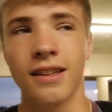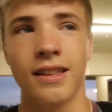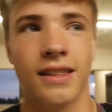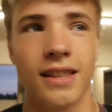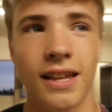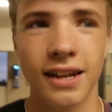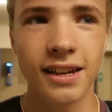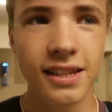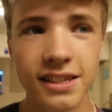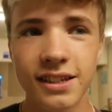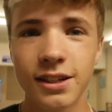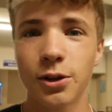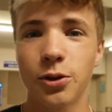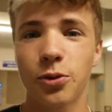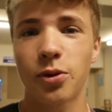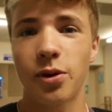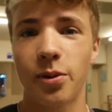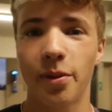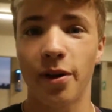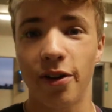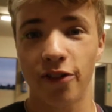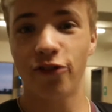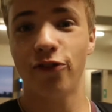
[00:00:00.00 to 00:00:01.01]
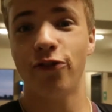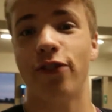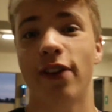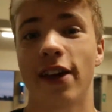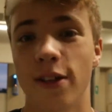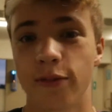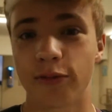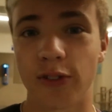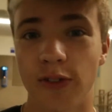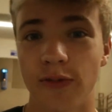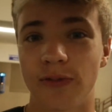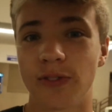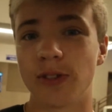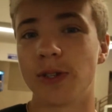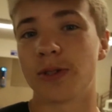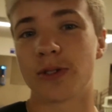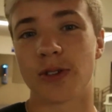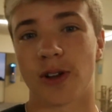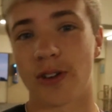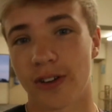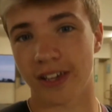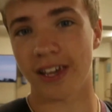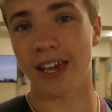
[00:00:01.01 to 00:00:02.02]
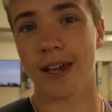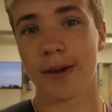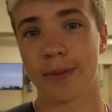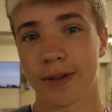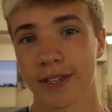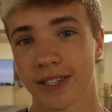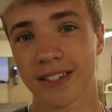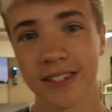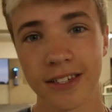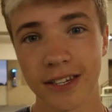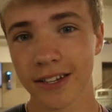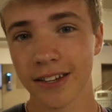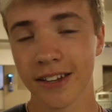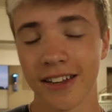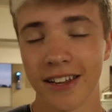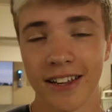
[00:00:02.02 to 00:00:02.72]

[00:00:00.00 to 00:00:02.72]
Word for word: That is still one of my favorite views on campus.